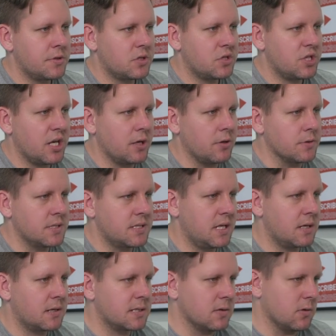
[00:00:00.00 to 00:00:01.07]
channel
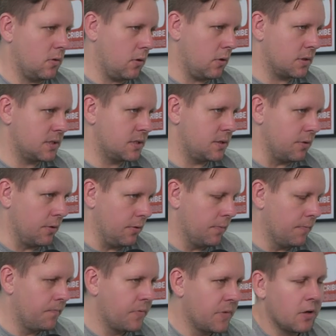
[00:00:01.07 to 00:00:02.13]
6 or AUX 2
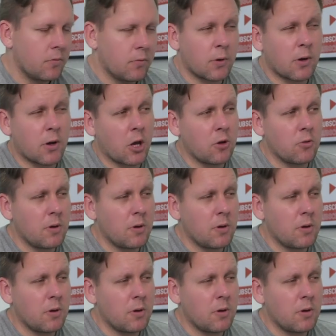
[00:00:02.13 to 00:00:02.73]
We're going to